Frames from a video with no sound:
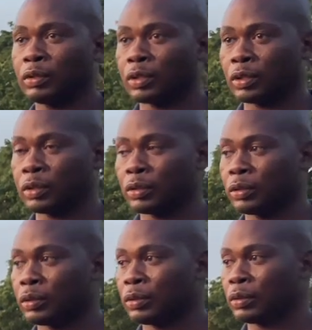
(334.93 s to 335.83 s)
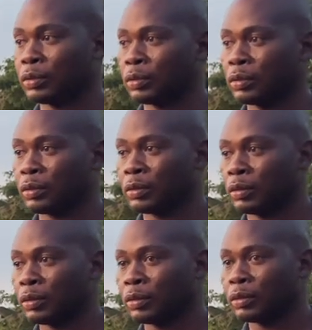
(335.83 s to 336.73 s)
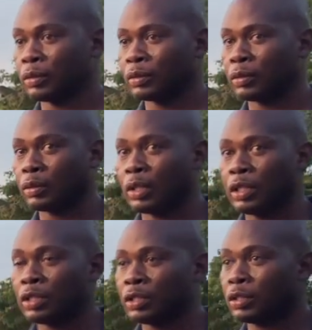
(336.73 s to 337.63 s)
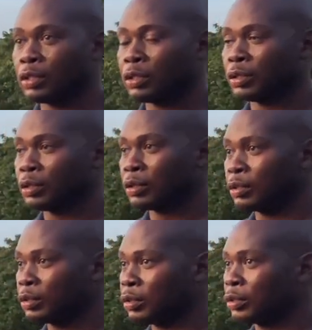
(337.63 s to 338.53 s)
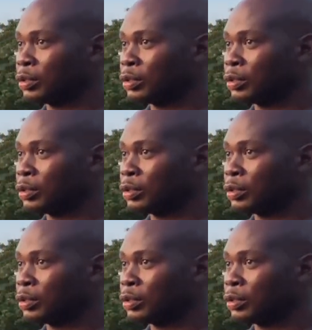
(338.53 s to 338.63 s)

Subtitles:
No words are spoken by the person on screen.